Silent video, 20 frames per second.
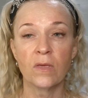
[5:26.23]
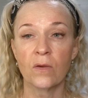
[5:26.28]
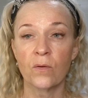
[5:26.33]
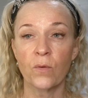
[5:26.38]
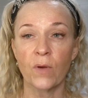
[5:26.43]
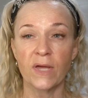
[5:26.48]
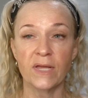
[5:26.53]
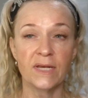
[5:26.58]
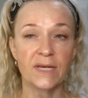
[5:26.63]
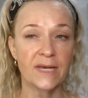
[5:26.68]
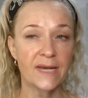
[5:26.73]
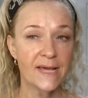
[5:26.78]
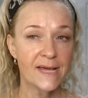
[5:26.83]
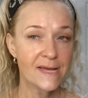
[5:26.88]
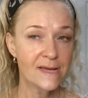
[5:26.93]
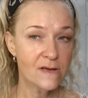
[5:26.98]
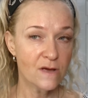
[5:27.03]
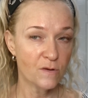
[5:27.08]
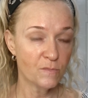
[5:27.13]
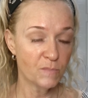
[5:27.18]
Okay,
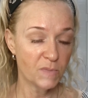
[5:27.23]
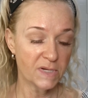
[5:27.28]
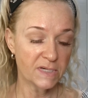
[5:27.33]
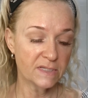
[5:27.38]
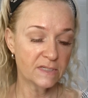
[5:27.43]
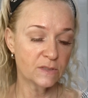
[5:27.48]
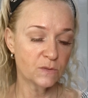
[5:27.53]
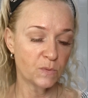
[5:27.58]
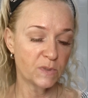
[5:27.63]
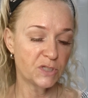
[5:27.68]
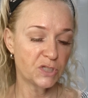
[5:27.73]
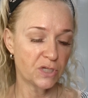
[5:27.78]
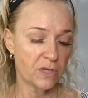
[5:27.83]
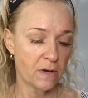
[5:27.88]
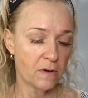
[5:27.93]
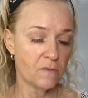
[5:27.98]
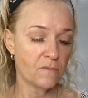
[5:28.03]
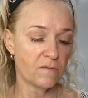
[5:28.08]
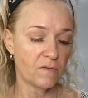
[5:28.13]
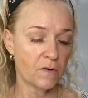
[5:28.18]
now I'm gonna switch
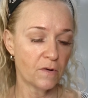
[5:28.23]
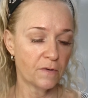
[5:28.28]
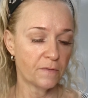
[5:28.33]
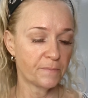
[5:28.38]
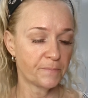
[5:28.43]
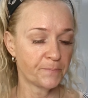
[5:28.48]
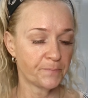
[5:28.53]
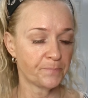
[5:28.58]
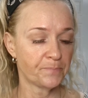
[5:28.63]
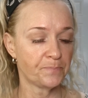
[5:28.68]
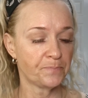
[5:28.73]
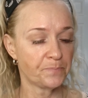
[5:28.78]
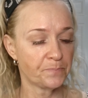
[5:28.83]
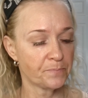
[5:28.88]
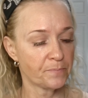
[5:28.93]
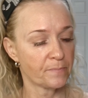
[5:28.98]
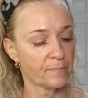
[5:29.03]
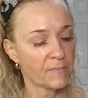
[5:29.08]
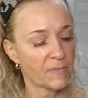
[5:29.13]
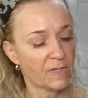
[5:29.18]
over
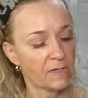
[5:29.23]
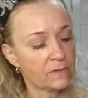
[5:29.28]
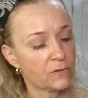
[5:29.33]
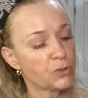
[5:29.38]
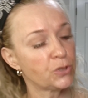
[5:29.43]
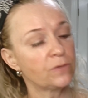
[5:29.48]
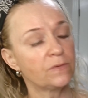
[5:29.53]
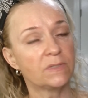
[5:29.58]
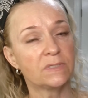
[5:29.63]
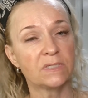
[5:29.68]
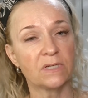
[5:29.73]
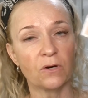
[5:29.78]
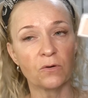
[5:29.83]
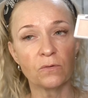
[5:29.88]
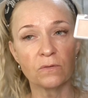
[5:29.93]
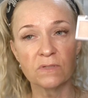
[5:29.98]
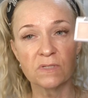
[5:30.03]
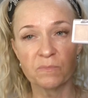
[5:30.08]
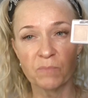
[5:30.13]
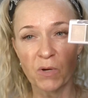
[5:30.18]
to the Total
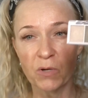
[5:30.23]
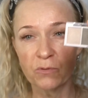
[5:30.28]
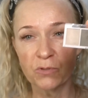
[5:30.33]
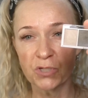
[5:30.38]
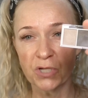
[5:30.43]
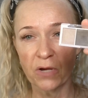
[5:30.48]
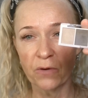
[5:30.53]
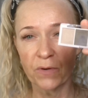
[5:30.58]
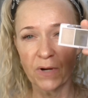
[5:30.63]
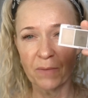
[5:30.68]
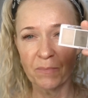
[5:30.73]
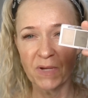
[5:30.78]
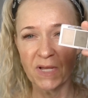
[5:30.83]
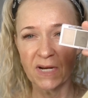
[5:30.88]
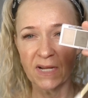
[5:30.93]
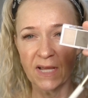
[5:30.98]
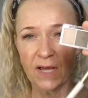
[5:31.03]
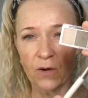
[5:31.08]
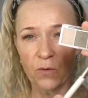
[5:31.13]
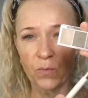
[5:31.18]
Smoke Show, and I'm gonna
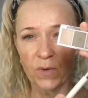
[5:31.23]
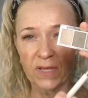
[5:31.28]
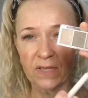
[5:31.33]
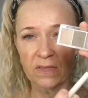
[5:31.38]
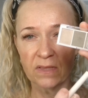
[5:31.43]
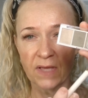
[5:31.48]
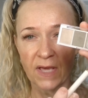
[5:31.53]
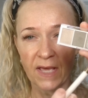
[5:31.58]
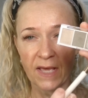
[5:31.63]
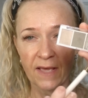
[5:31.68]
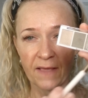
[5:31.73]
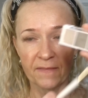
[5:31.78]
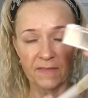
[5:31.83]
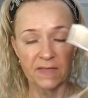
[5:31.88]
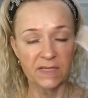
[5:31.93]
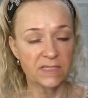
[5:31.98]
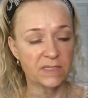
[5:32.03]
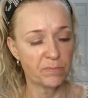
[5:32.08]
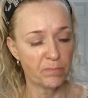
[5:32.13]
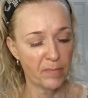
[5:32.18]
go with
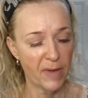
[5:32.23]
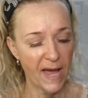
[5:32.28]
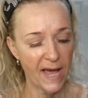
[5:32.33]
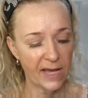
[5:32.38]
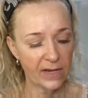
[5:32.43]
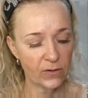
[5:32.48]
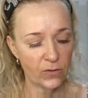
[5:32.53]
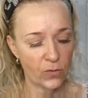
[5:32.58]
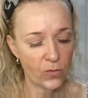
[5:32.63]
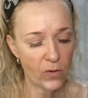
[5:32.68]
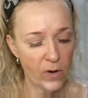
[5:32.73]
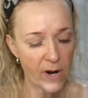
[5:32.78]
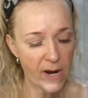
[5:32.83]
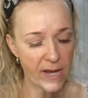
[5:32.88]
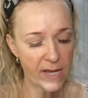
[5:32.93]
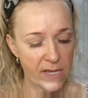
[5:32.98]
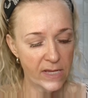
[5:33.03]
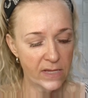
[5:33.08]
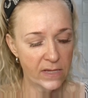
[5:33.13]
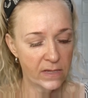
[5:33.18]
this matte
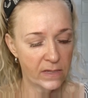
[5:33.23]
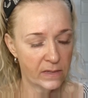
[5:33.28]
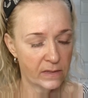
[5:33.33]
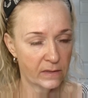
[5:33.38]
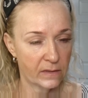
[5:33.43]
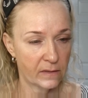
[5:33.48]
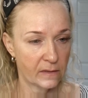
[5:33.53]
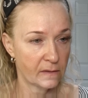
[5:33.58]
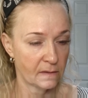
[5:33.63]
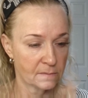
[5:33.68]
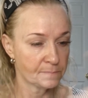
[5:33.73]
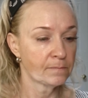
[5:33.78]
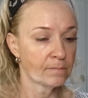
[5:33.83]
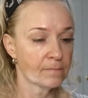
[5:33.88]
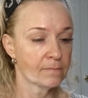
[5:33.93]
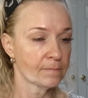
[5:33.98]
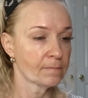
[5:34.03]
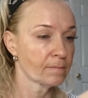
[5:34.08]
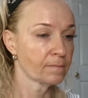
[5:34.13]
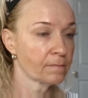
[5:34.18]
gray.
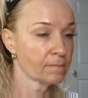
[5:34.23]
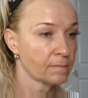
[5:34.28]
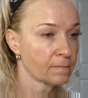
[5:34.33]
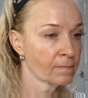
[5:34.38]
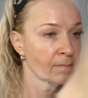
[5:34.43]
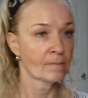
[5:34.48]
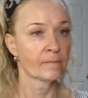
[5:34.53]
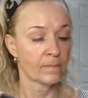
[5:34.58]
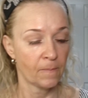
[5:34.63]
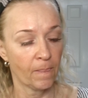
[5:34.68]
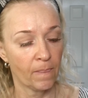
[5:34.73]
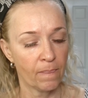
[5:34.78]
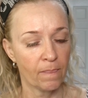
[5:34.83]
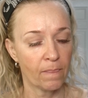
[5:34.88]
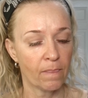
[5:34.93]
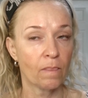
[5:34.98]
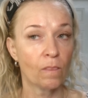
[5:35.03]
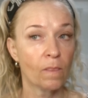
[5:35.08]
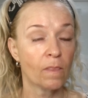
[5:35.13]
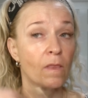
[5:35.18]

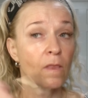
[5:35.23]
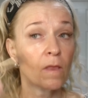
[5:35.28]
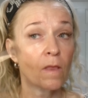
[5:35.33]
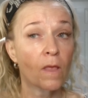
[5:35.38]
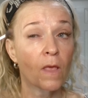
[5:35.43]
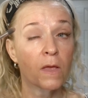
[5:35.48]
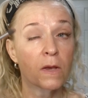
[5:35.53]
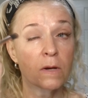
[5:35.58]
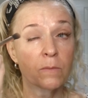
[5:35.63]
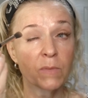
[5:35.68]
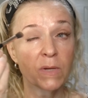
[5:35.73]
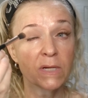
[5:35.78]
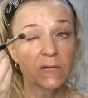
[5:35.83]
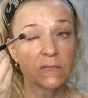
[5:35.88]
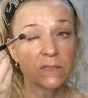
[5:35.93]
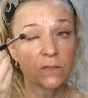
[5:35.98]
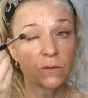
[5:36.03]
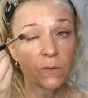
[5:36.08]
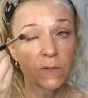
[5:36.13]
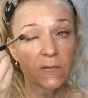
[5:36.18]
I'm gonna
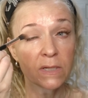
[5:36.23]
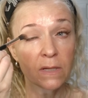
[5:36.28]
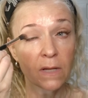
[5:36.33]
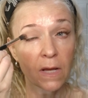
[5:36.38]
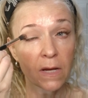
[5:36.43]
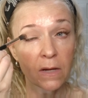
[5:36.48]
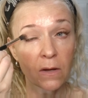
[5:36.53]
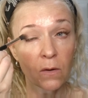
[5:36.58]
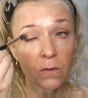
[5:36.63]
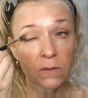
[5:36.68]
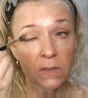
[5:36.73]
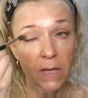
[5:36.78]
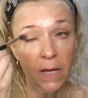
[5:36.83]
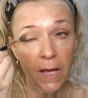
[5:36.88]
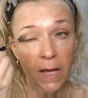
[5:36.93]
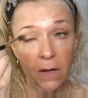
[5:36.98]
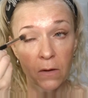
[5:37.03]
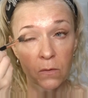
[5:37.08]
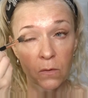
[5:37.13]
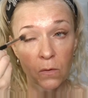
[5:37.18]
do it like on the
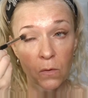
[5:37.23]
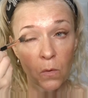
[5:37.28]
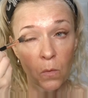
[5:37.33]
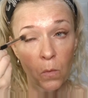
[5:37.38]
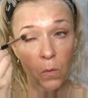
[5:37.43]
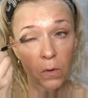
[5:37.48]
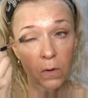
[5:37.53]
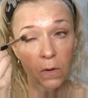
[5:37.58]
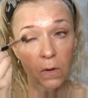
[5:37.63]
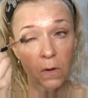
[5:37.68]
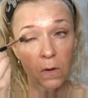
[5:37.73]
outer corner.